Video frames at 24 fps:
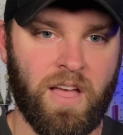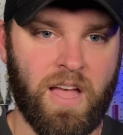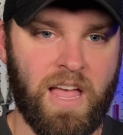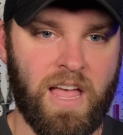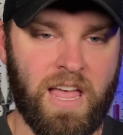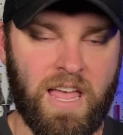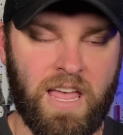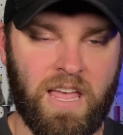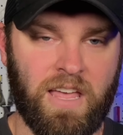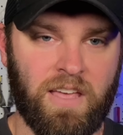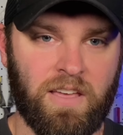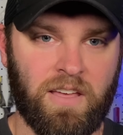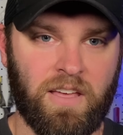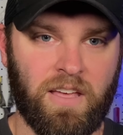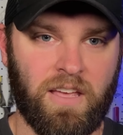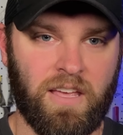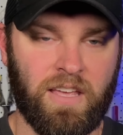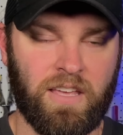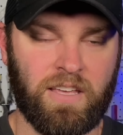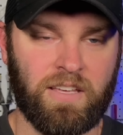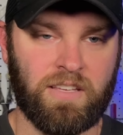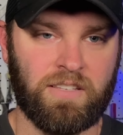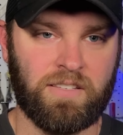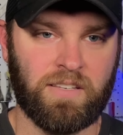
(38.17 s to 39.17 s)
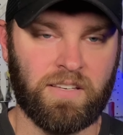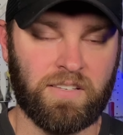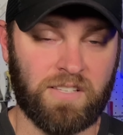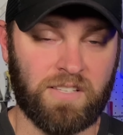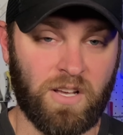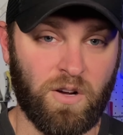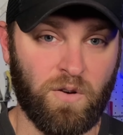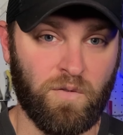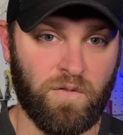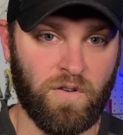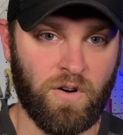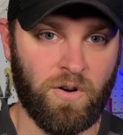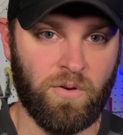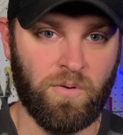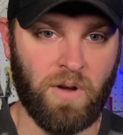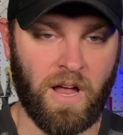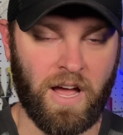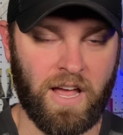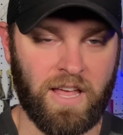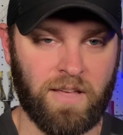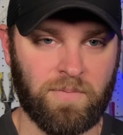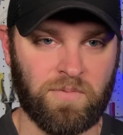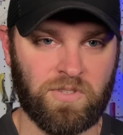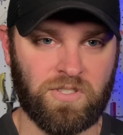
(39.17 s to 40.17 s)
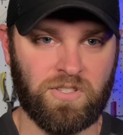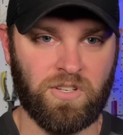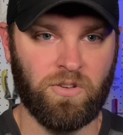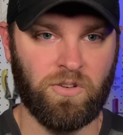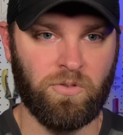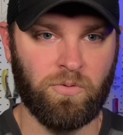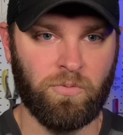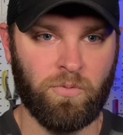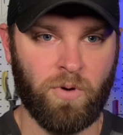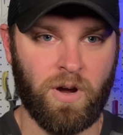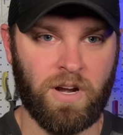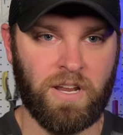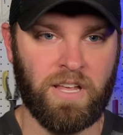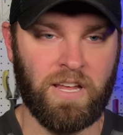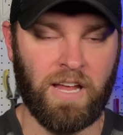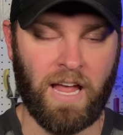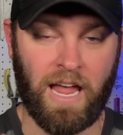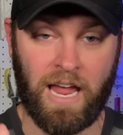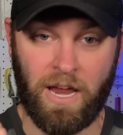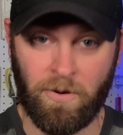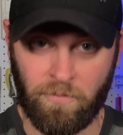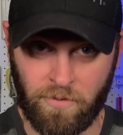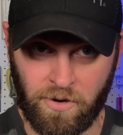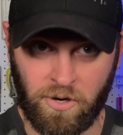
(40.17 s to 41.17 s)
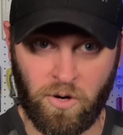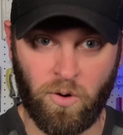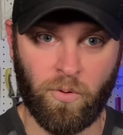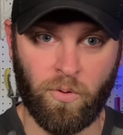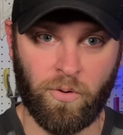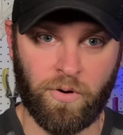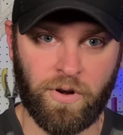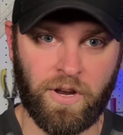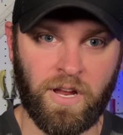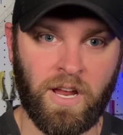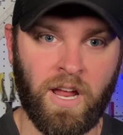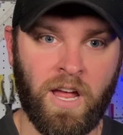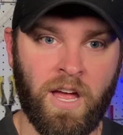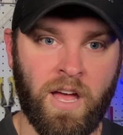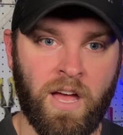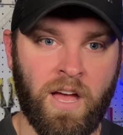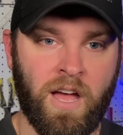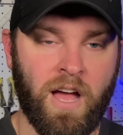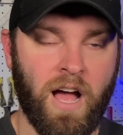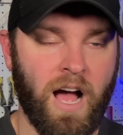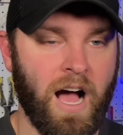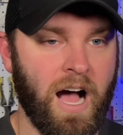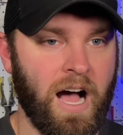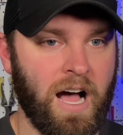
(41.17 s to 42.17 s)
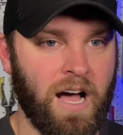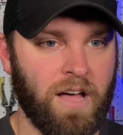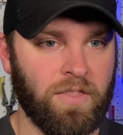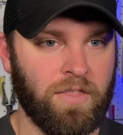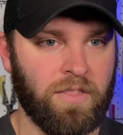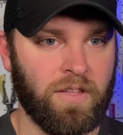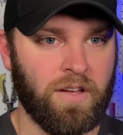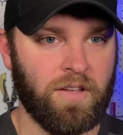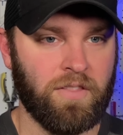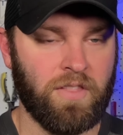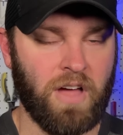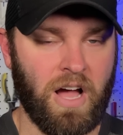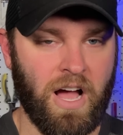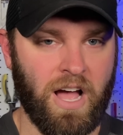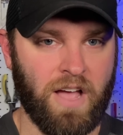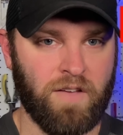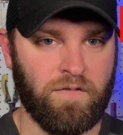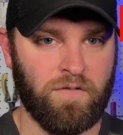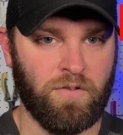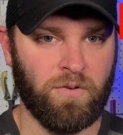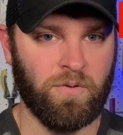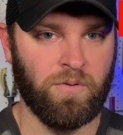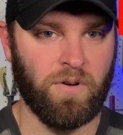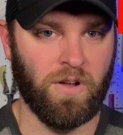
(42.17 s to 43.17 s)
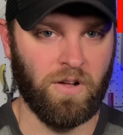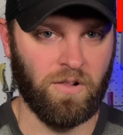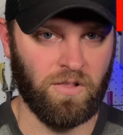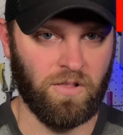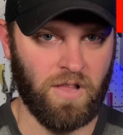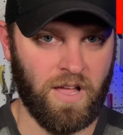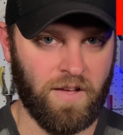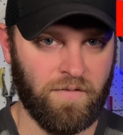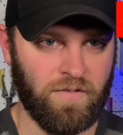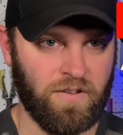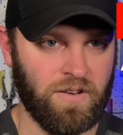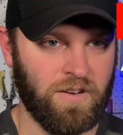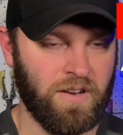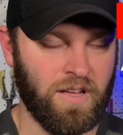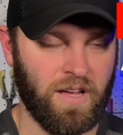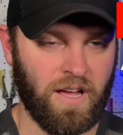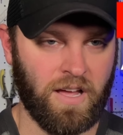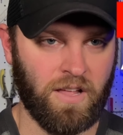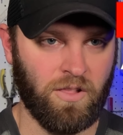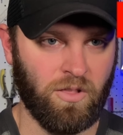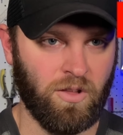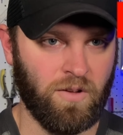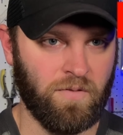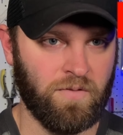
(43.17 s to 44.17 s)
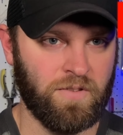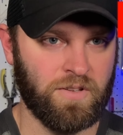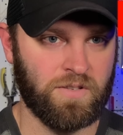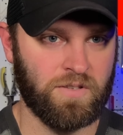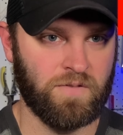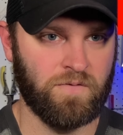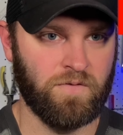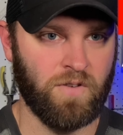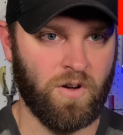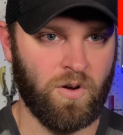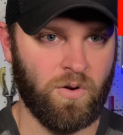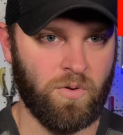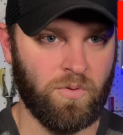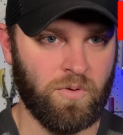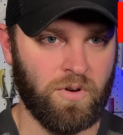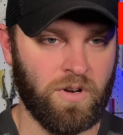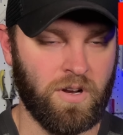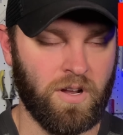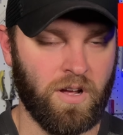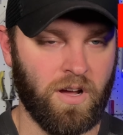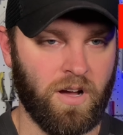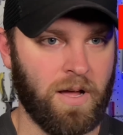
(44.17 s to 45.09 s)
A is a cell phone. I am still running and recording on the iPhone 11. I love this phone.